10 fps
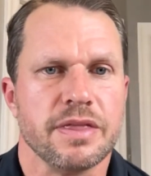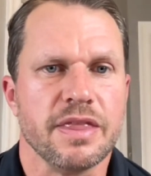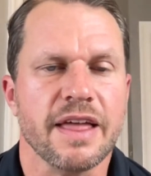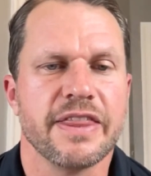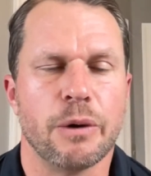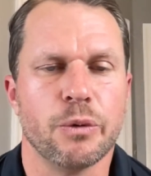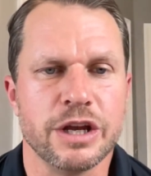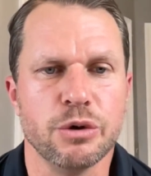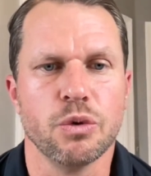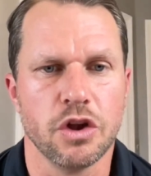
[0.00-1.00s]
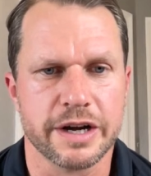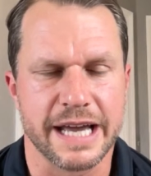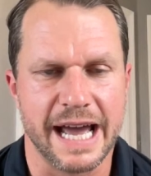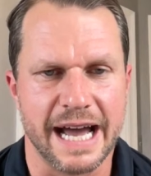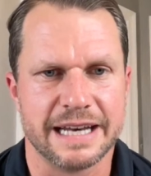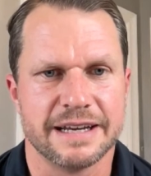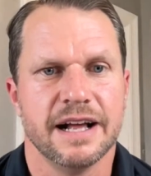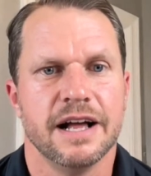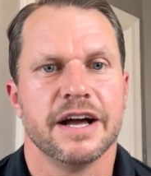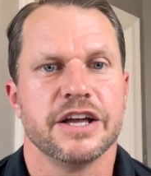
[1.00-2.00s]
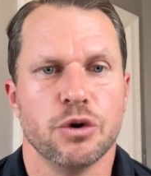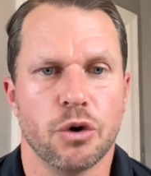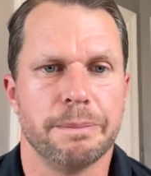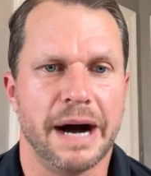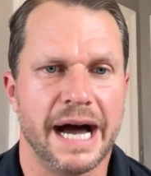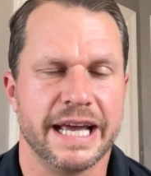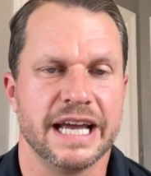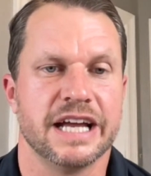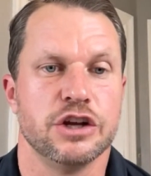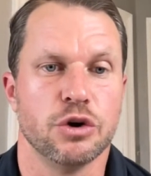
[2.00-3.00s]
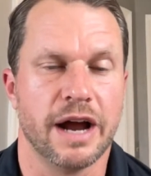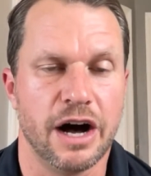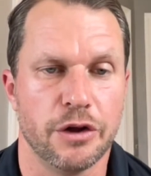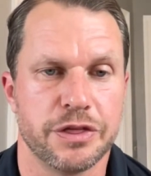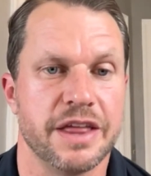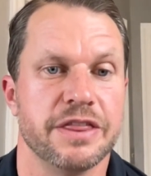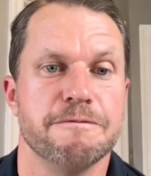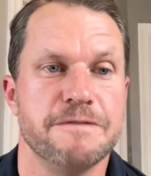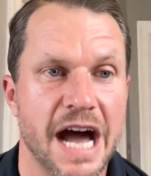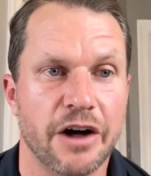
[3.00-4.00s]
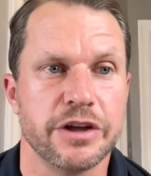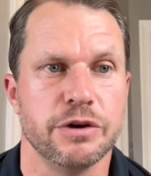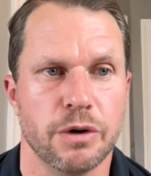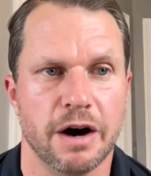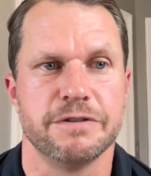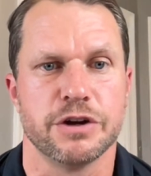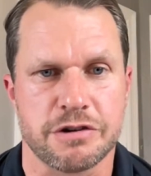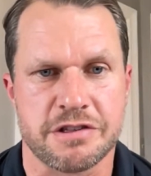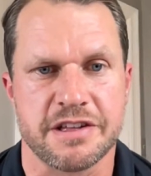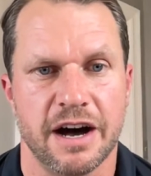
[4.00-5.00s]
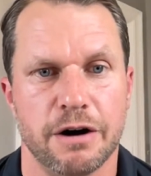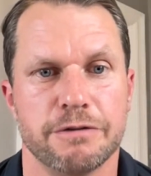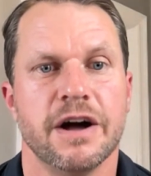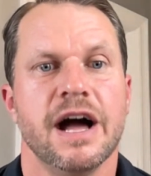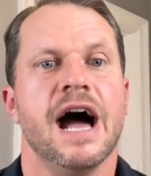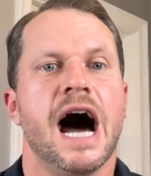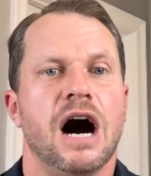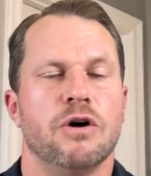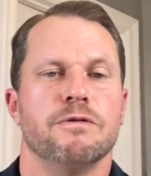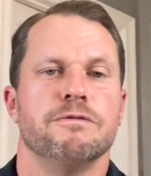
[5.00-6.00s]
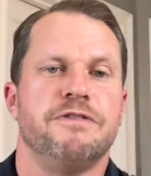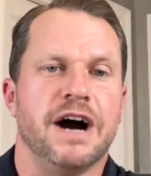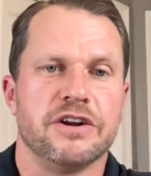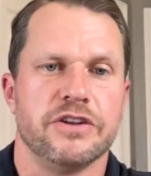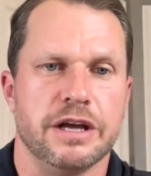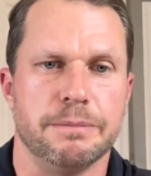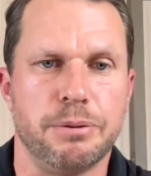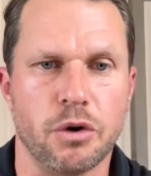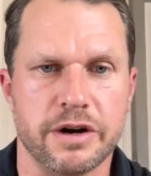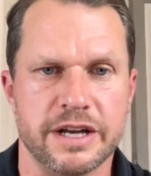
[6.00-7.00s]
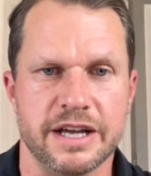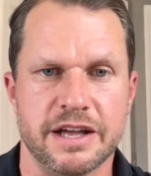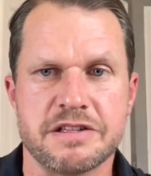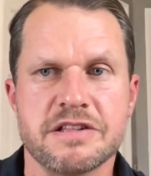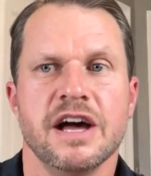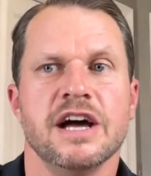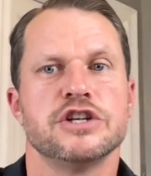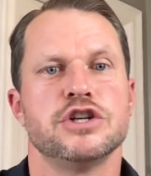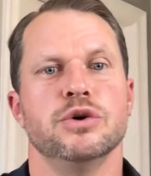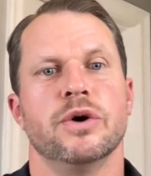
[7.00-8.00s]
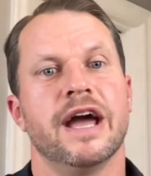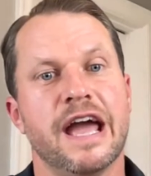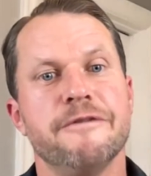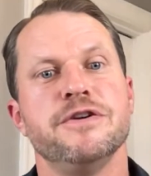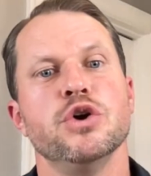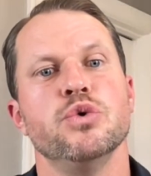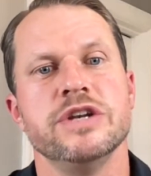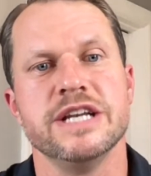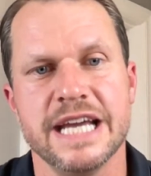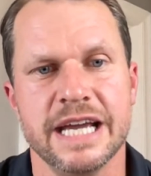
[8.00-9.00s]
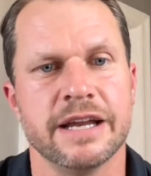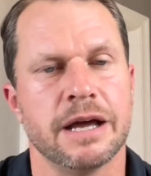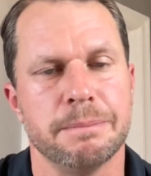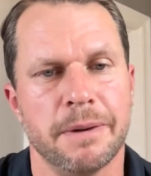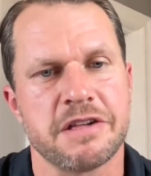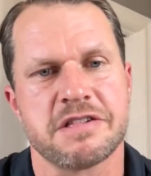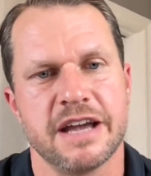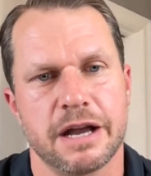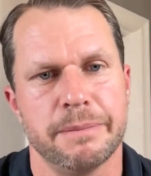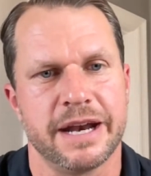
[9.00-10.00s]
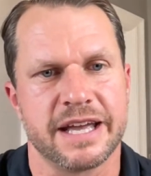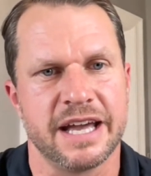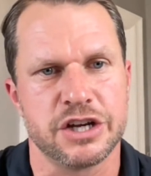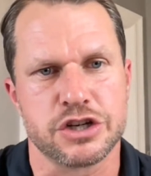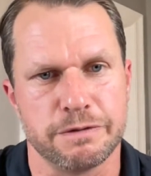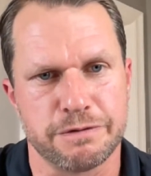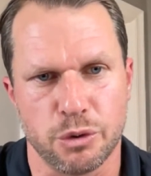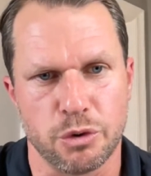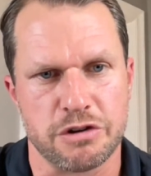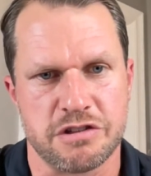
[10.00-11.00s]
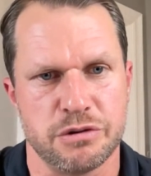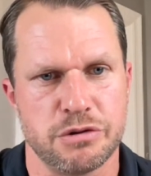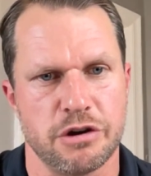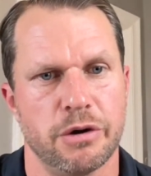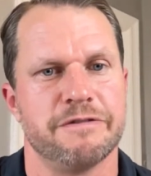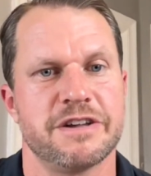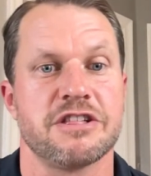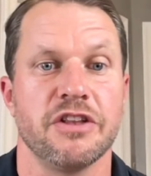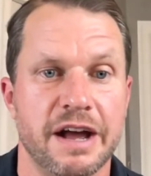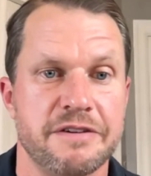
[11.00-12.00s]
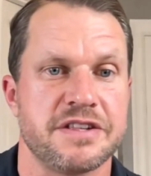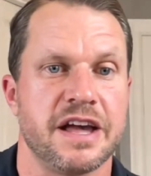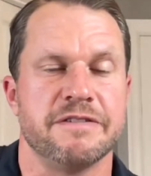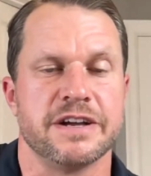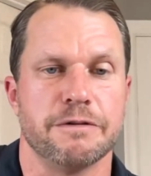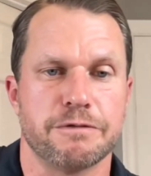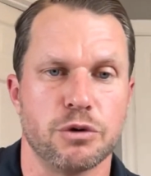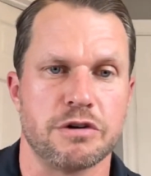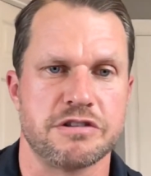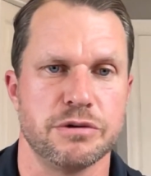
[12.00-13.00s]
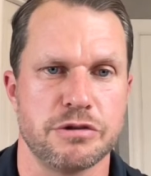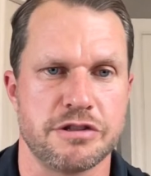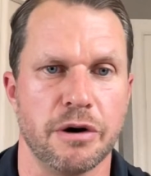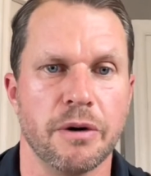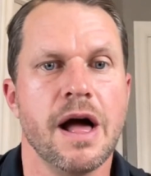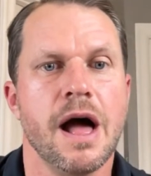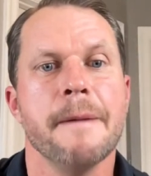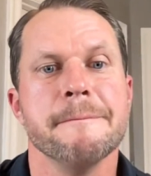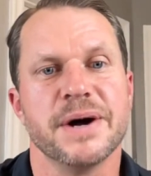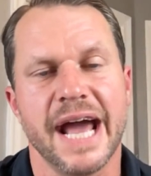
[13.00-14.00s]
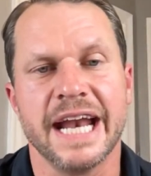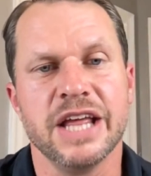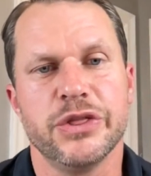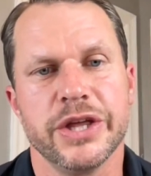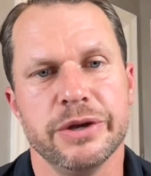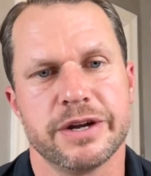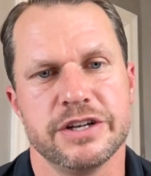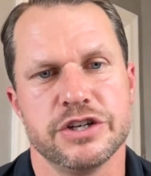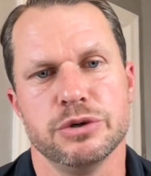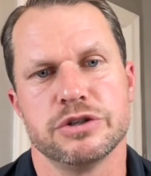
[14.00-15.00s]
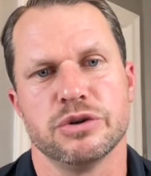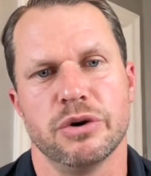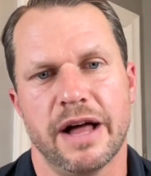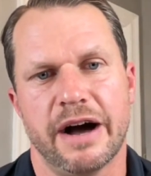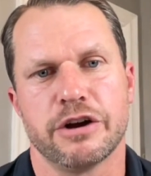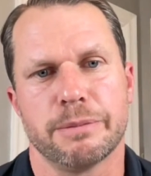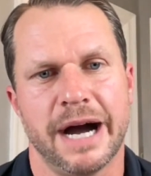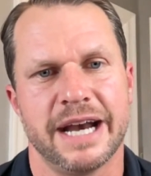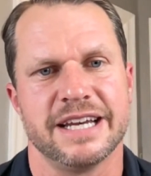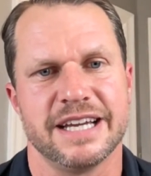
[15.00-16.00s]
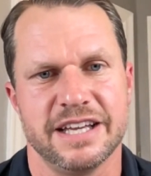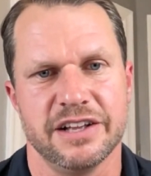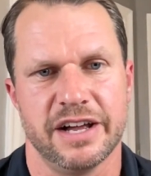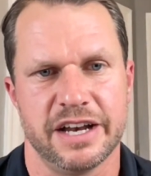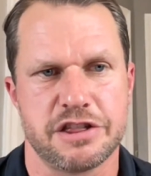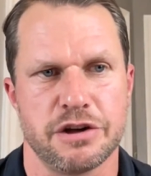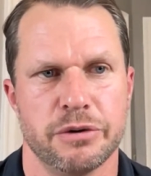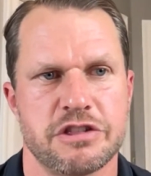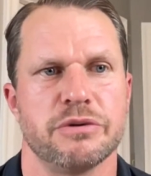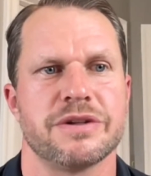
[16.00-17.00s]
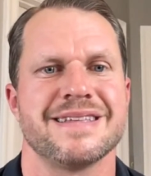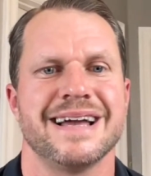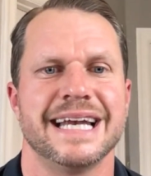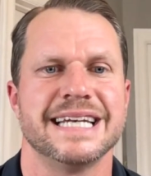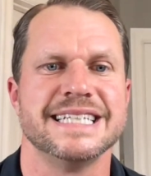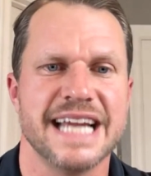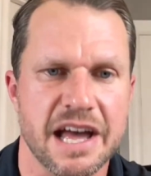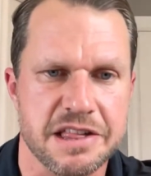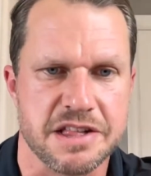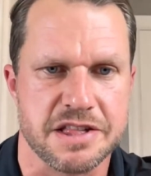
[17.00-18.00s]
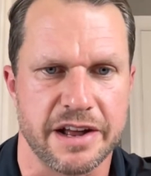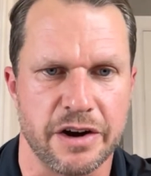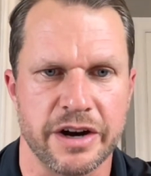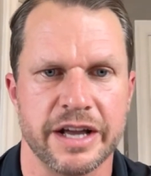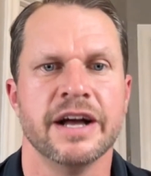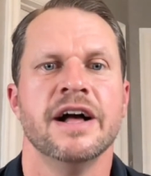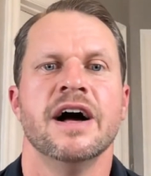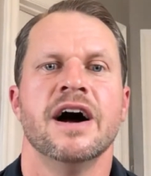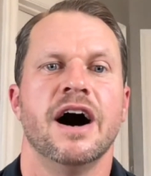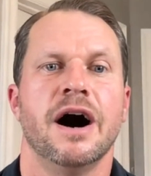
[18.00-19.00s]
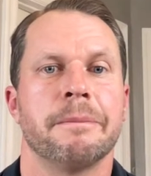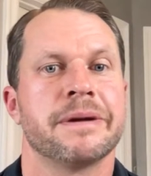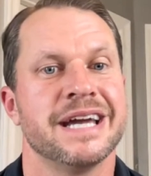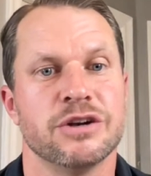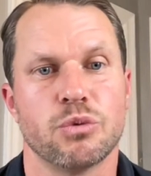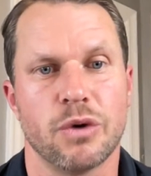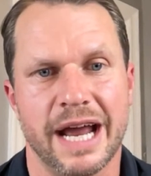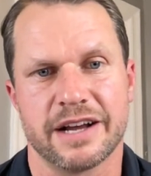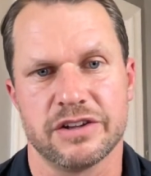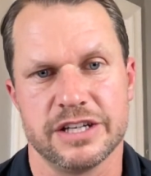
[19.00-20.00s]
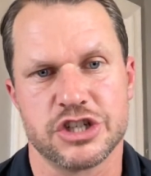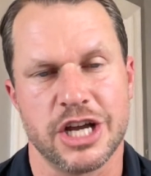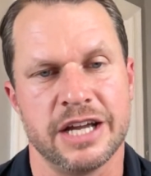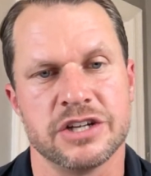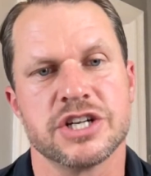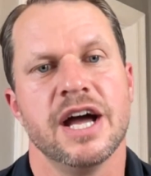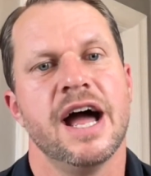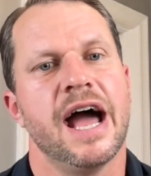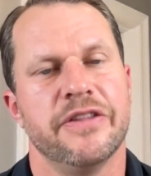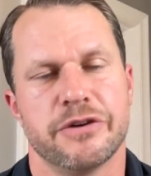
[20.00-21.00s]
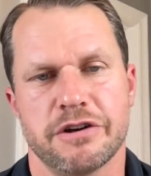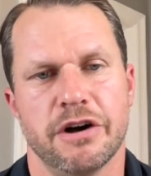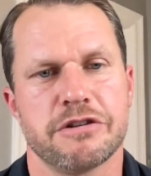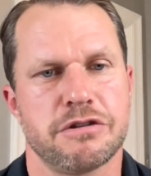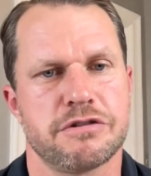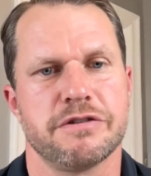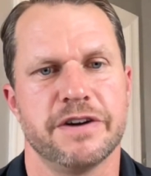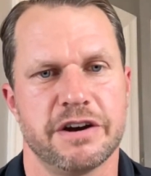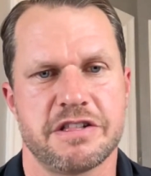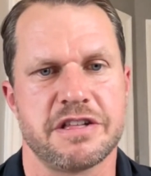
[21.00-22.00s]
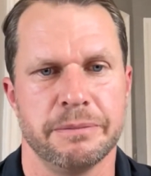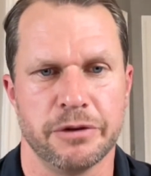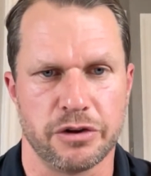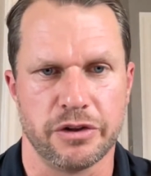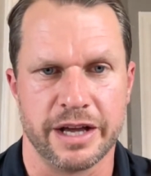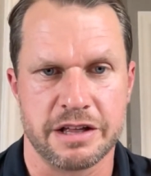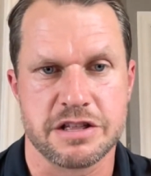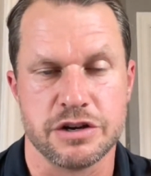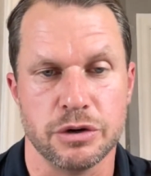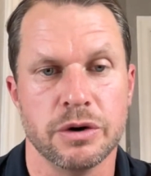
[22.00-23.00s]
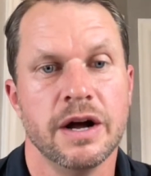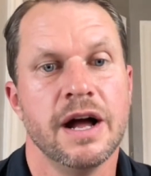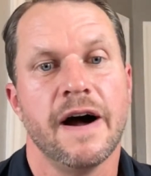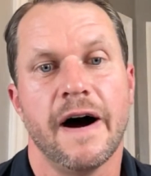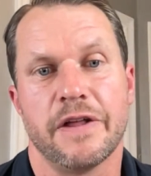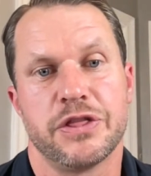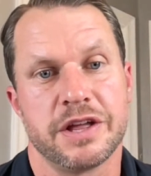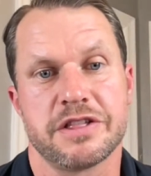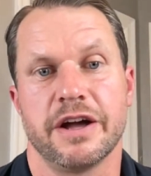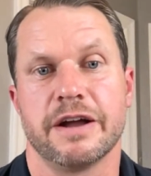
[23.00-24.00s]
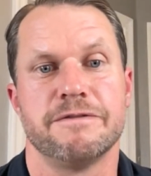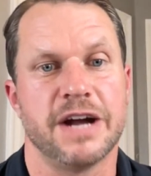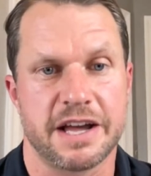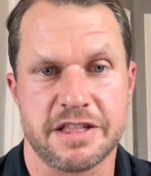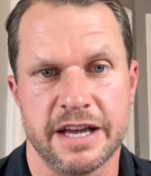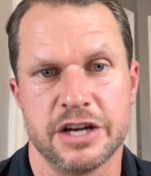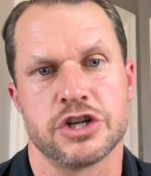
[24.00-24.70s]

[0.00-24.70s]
that when you look at your body and your health and the value of yourself, how vitally important it is to, if you need and must take a medication, of course, do so. If it's life-saving, of course, do so. But anything you can do to allow your body to heal on its own so it's not necessary can radically change. And there's also some very similar links to things like vaccination